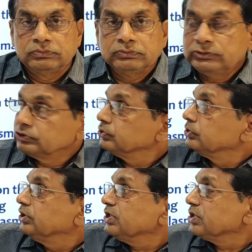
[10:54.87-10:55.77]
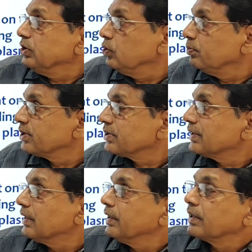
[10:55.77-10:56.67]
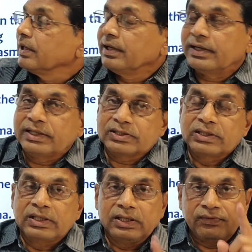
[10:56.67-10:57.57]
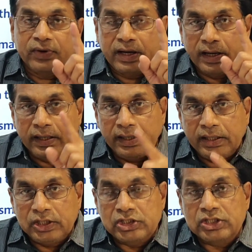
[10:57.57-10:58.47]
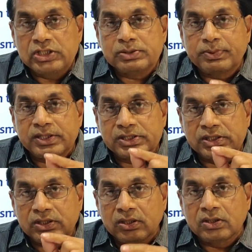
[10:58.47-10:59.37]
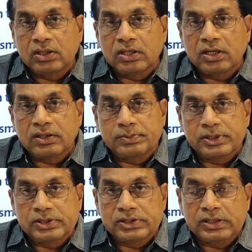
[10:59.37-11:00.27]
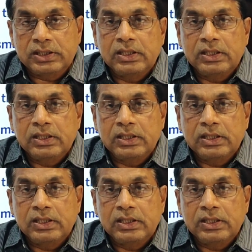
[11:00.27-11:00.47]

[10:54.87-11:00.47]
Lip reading: So this you must clearly understand. If antigen is present on the RBC,